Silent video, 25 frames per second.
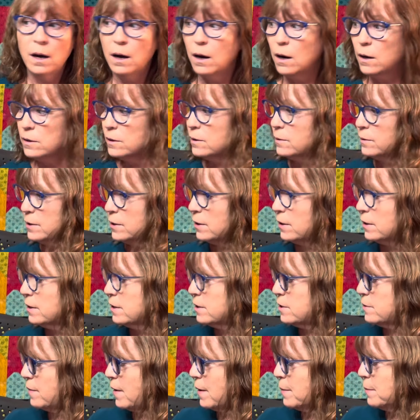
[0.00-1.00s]
Although with all
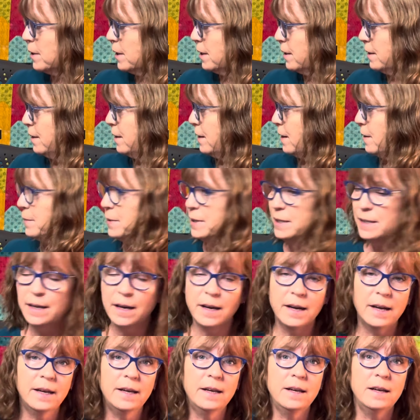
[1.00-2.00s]
this fabric that I've been
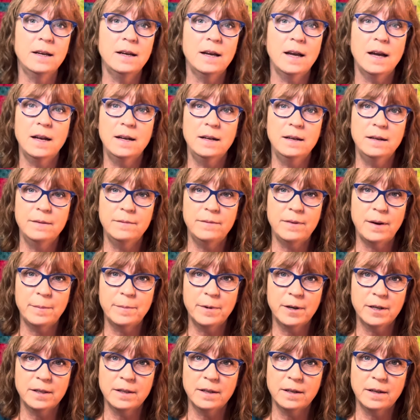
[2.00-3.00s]
dyeing and
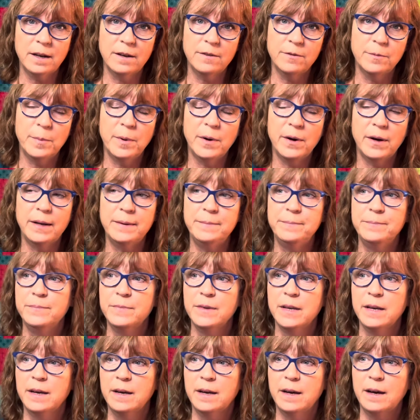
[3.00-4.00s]
fabric that I've bought,
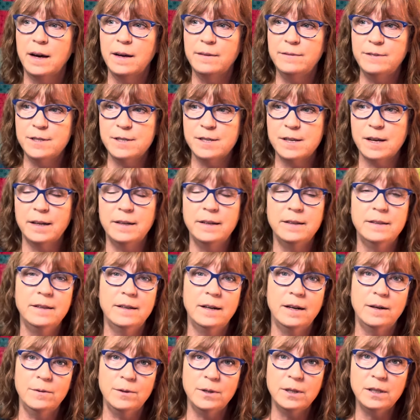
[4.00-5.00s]
I've decided that
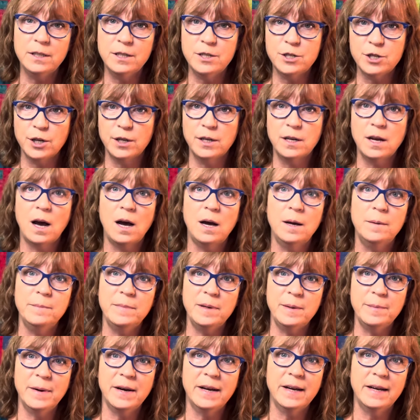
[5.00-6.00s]
I really should not
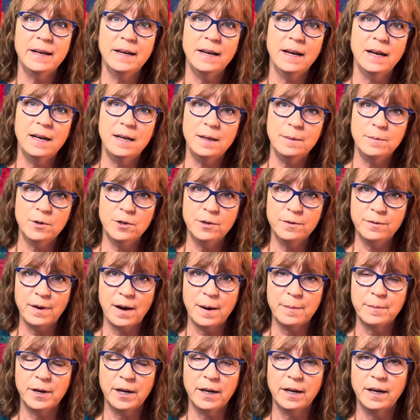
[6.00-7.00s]
be buying any more
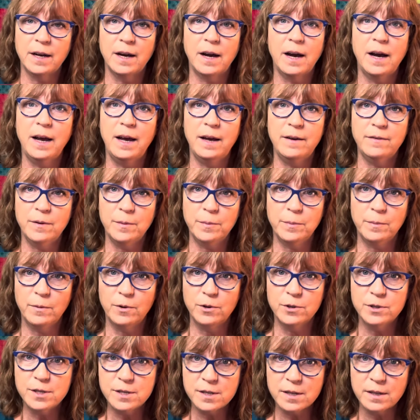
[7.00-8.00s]
fabric. I have a
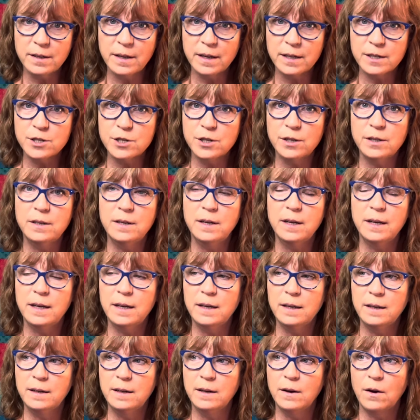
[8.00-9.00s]
good selection
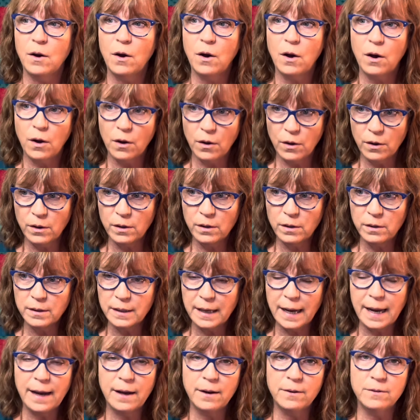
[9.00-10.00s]
in all
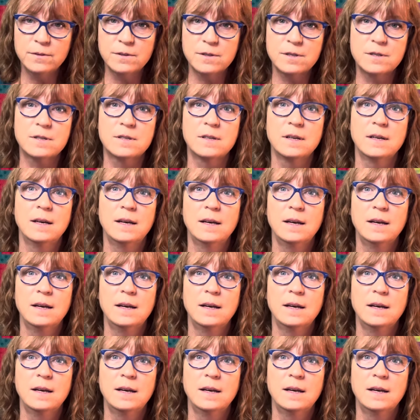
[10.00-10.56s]
counts.